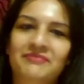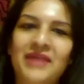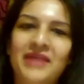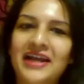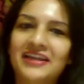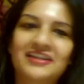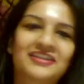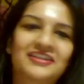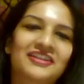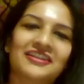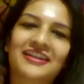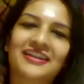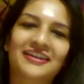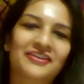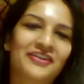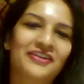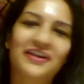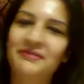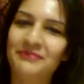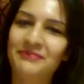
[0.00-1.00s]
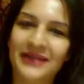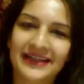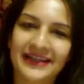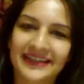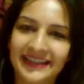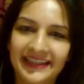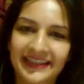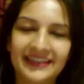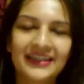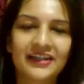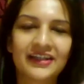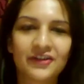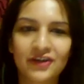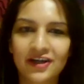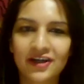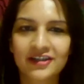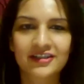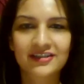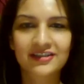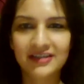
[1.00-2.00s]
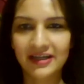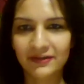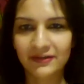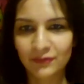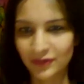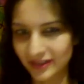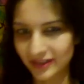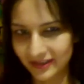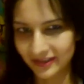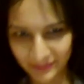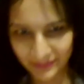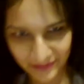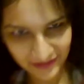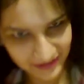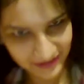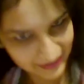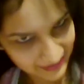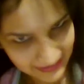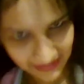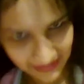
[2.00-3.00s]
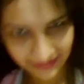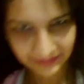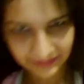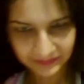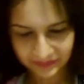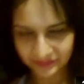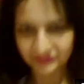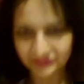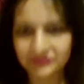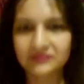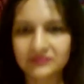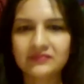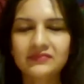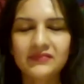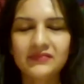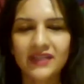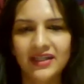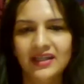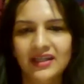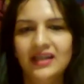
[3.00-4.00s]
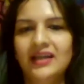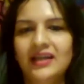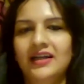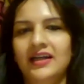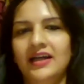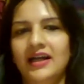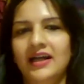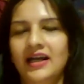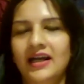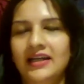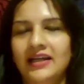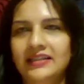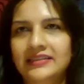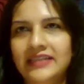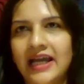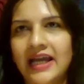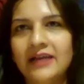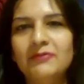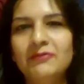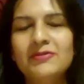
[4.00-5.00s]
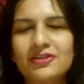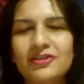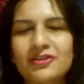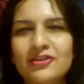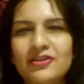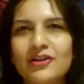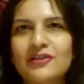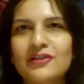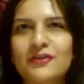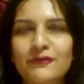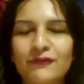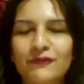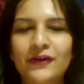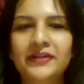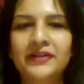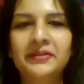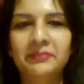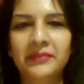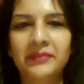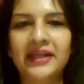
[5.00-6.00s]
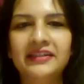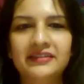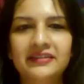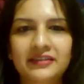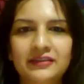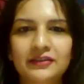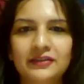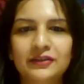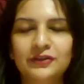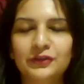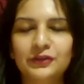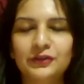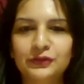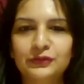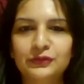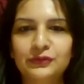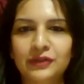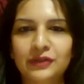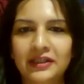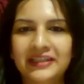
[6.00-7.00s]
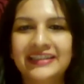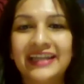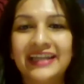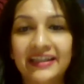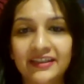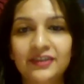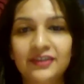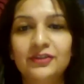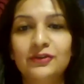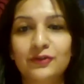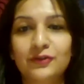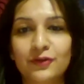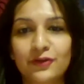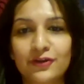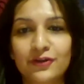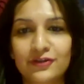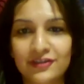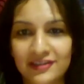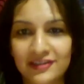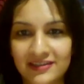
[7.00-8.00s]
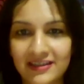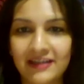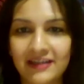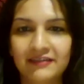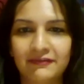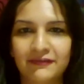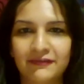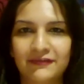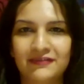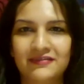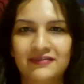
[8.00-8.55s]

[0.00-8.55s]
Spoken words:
package, and then you're unpacking it and you're understanding what the other person is saying. Language is also fundamental to getting to know yourself